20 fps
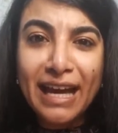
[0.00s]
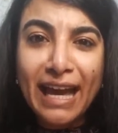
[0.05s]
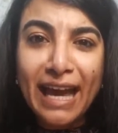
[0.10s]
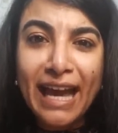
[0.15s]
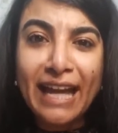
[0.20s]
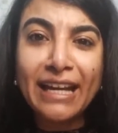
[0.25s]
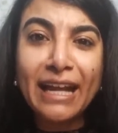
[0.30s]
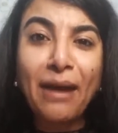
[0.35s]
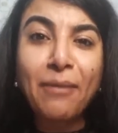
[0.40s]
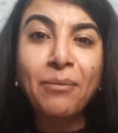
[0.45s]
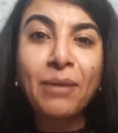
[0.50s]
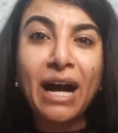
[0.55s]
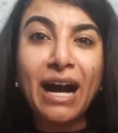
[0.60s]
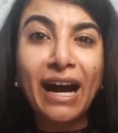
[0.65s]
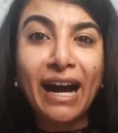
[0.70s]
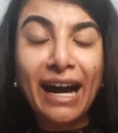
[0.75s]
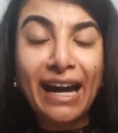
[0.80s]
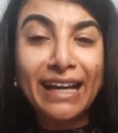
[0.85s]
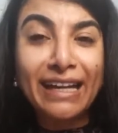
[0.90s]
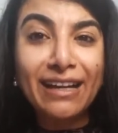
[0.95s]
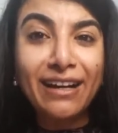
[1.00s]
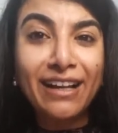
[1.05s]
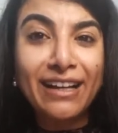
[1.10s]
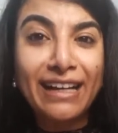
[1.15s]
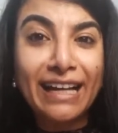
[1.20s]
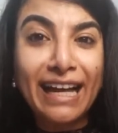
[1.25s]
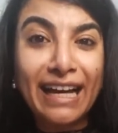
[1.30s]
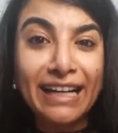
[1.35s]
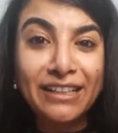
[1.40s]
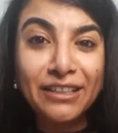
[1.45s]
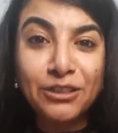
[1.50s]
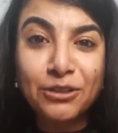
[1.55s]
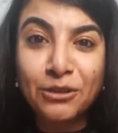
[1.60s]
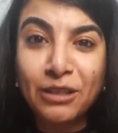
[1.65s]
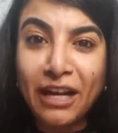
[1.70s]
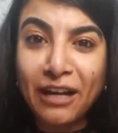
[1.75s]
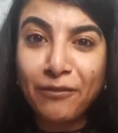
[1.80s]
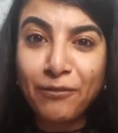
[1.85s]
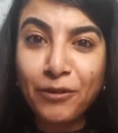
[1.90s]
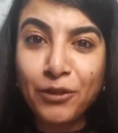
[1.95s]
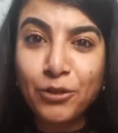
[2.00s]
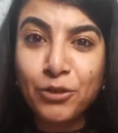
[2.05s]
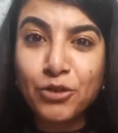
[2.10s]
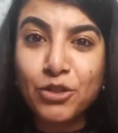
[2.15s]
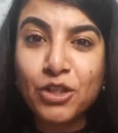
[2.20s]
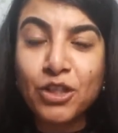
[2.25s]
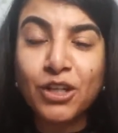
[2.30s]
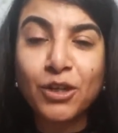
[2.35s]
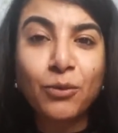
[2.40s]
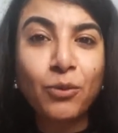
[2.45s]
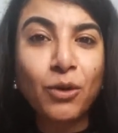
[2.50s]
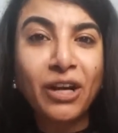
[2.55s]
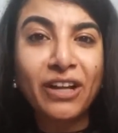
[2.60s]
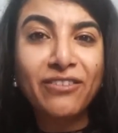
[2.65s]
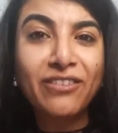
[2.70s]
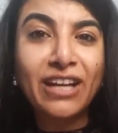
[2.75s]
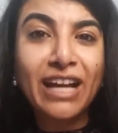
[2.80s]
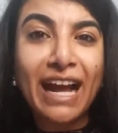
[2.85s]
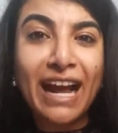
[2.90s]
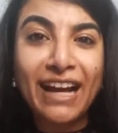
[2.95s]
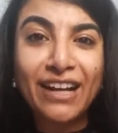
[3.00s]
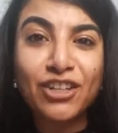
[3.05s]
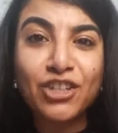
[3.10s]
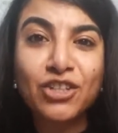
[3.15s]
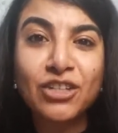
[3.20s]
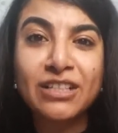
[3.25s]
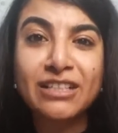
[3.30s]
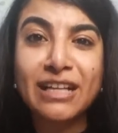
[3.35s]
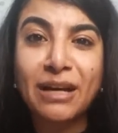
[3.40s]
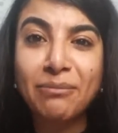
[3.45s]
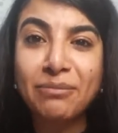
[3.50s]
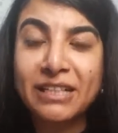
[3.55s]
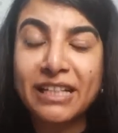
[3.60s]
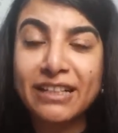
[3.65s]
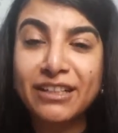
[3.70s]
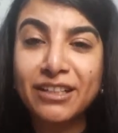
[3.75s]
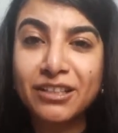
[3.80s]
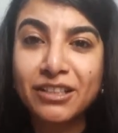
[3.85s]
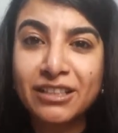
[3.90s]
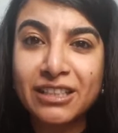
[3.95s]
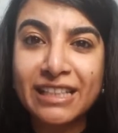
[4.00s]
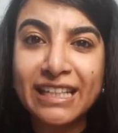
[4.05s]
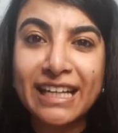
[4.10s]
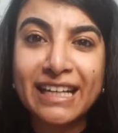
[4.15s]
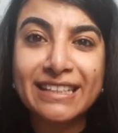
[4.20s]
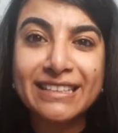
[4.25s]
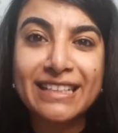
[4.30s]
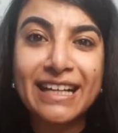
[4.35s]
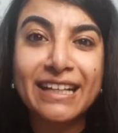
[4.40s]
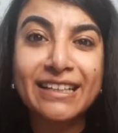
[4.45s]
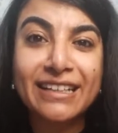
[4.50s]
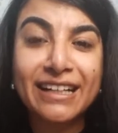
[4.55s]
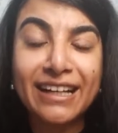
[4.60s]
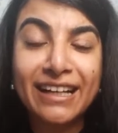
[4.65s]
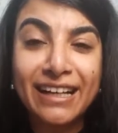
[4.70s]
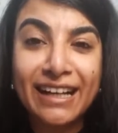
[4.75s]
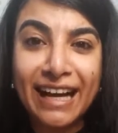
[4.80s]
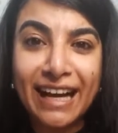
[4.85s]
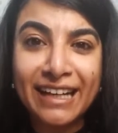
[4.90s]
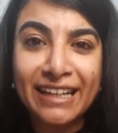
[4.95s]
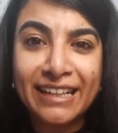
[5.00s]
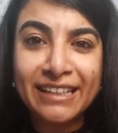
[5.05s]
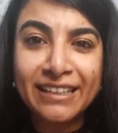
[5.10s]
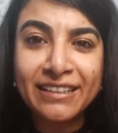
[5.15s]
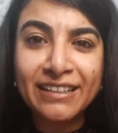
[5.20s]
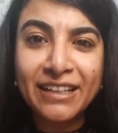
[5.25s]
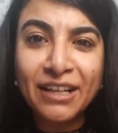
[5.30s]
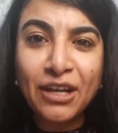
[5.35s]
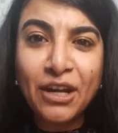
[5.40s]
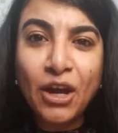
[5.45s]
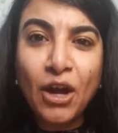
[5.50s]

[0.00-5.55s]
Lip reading: And am I aligned to that future? Whatever actions I'm taking today, is that aligned?